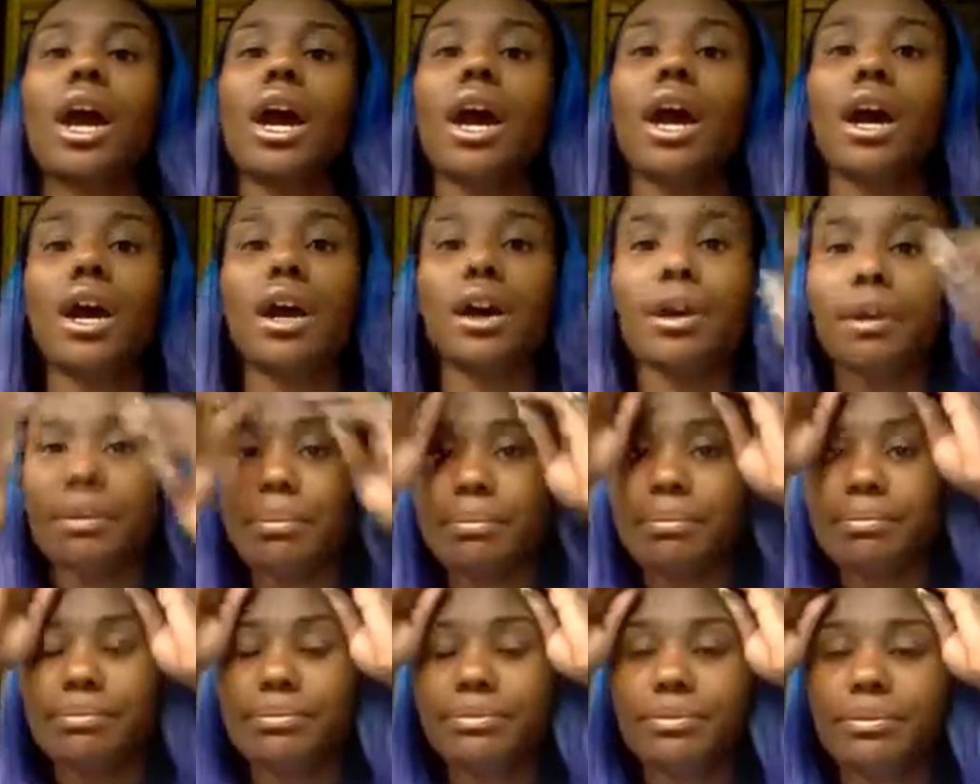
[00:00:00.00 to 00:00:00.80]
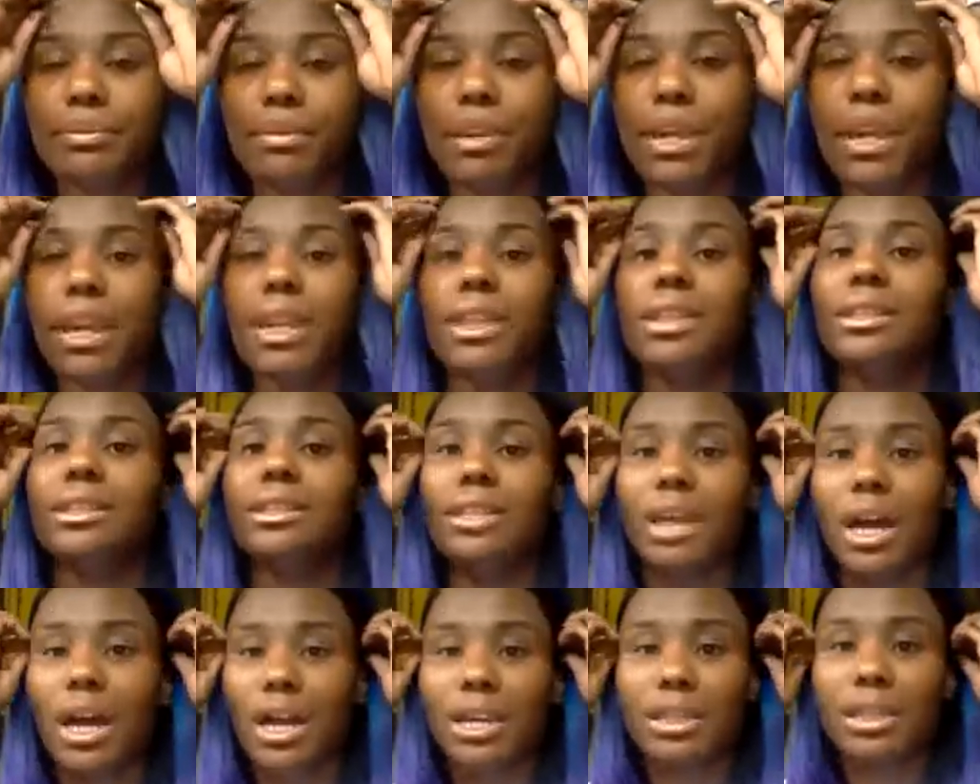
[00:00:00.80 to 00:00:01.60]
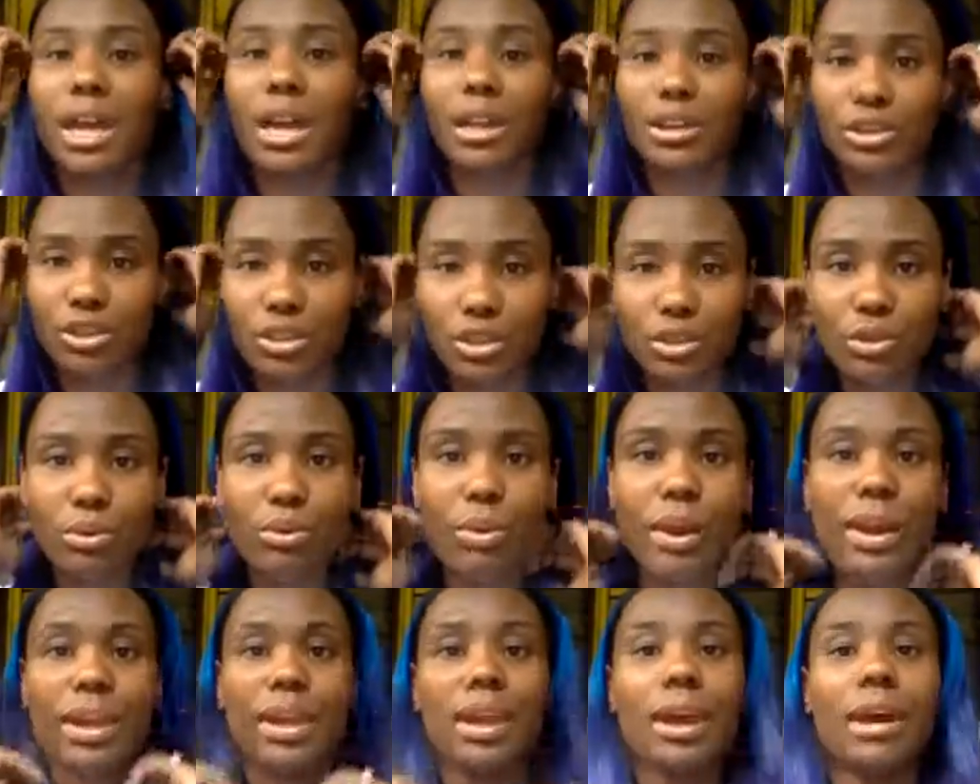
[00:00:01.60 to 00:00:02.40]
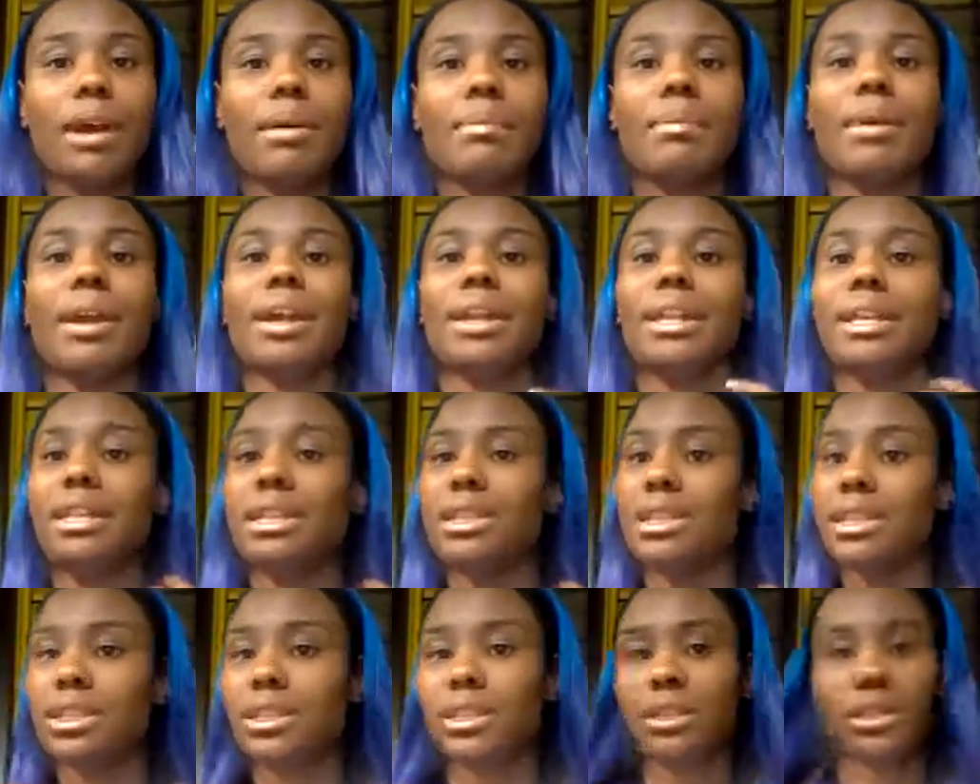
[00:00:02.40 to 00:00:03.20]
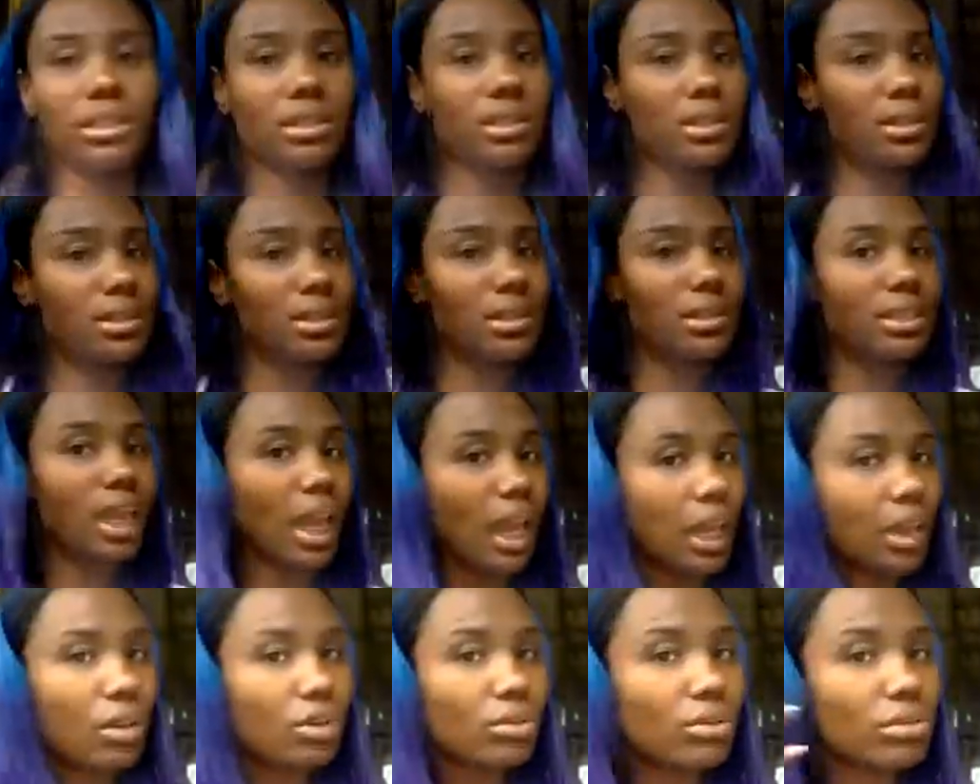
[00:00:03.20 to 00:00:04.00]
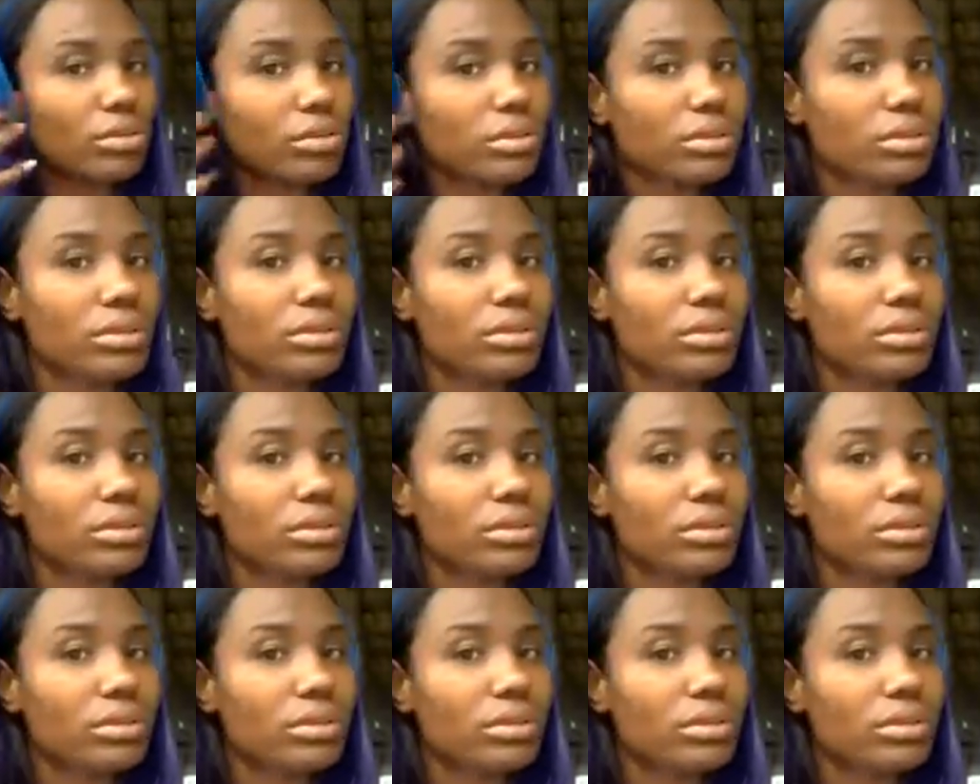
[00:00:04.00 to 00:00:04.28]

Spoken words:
I do wake up and it's tangled.